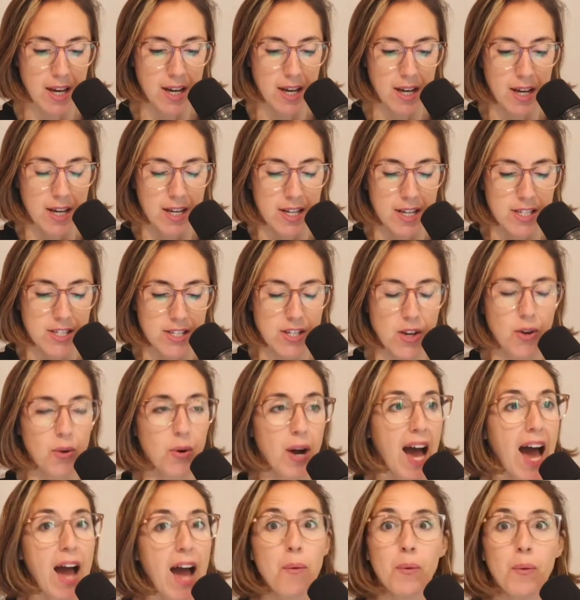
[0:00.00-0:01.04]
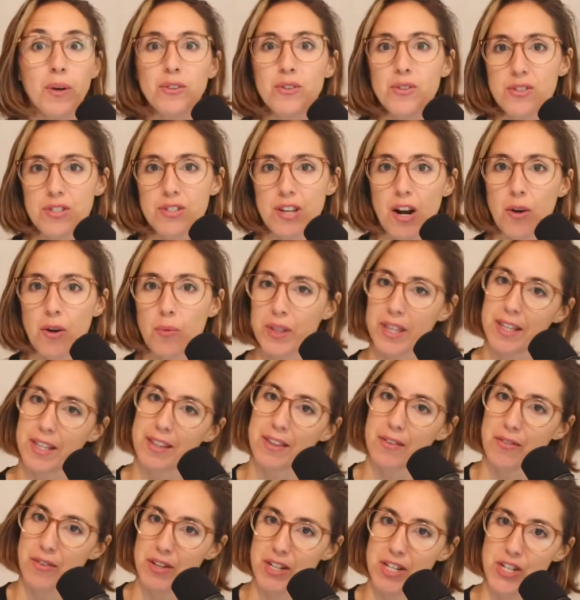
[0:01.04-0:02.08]
So I want to start with the
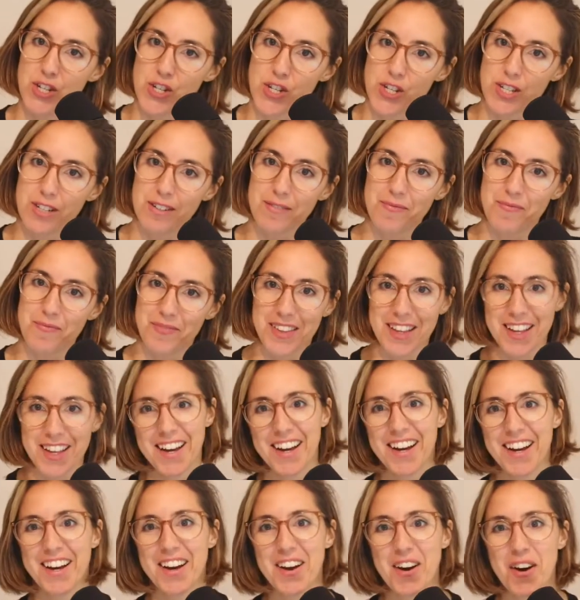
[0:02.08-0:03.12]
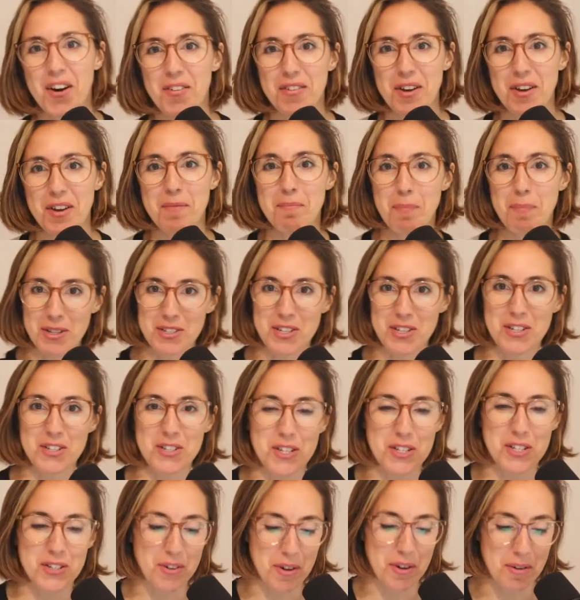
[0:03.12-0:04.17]
definition of imposter
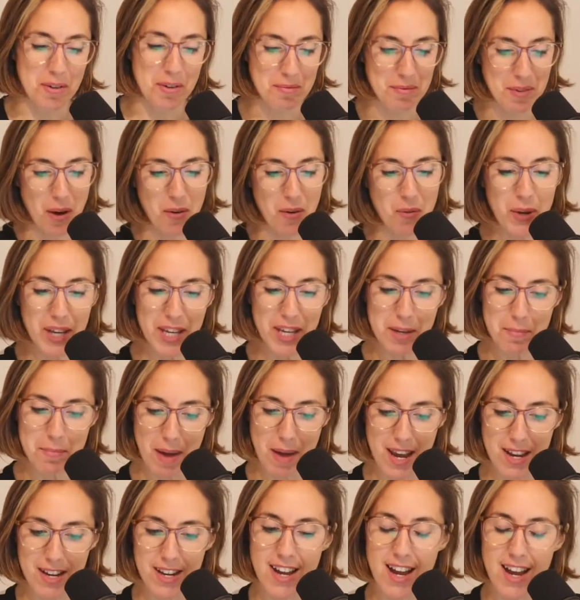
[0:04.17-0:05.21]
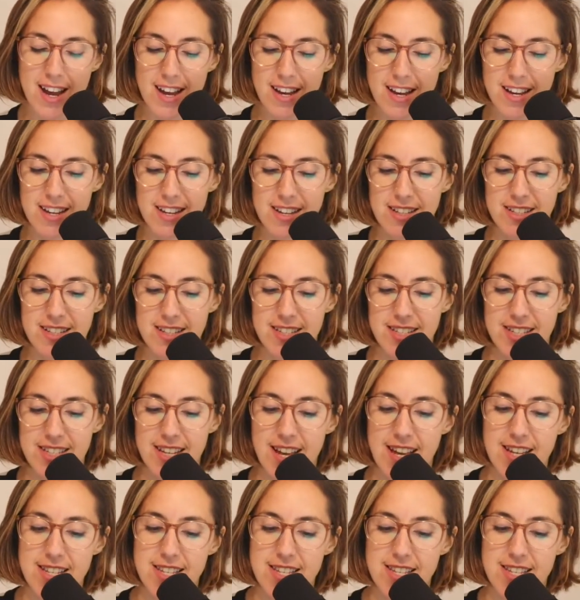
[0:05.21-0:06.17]
syndrome. On Wikipedia, it says